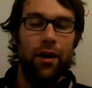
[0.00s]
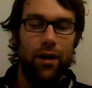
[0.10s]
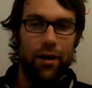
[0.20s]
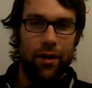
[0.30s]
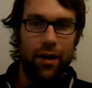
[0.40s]

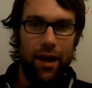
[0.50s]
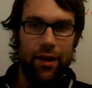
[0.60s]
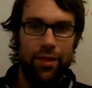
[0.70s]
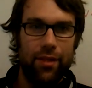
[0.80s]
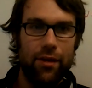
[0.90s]
Uh,
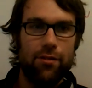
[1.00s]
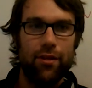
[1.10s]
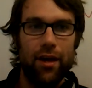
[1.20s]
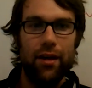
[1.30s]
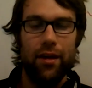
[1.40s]
and this
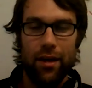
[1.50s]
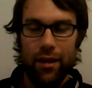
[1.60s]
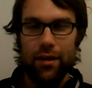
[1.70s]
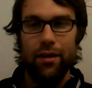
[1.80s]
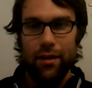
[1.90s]
can,
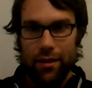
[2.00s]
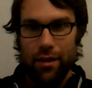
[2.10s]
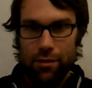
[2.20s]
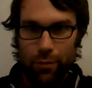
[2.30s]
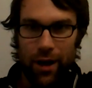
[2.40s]
in,
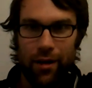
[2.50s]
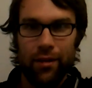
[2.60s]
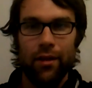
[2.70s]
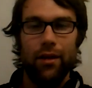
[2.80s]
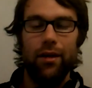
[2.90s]
as well,
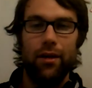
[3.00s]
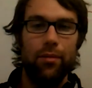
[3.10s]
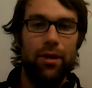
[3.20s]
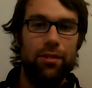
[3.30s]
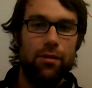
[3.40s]
uh,
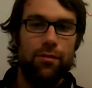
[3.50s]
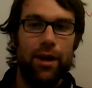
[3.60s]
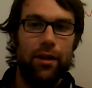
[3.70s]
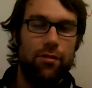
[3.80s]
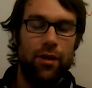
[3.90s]
commit this
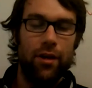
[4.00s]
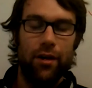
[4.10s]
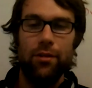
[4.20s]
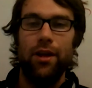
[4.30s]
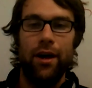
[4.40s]
fallacy
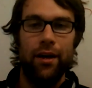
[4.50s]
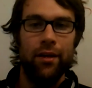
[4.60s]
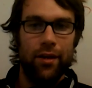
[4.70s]
a lot,